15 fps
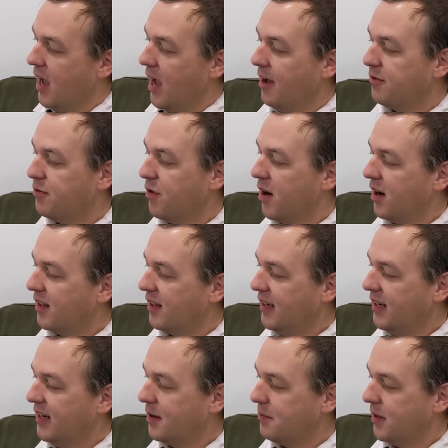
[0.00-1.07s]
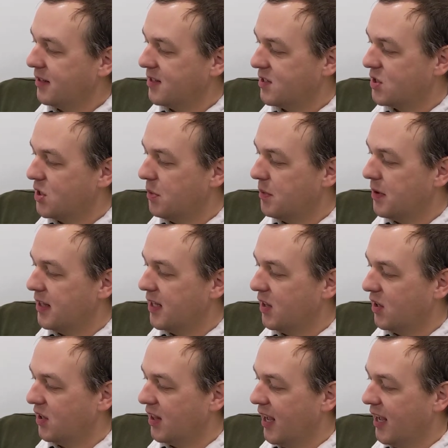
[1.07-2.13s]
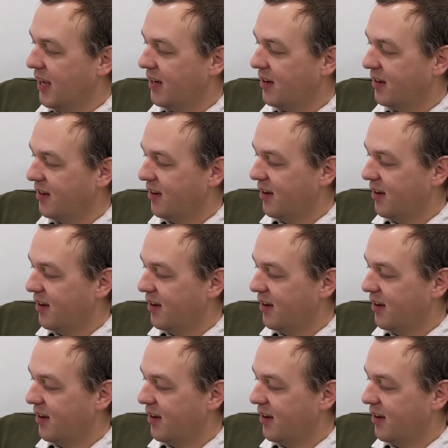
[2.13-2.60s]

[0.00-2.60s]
And Frogilina built a snowman that looked like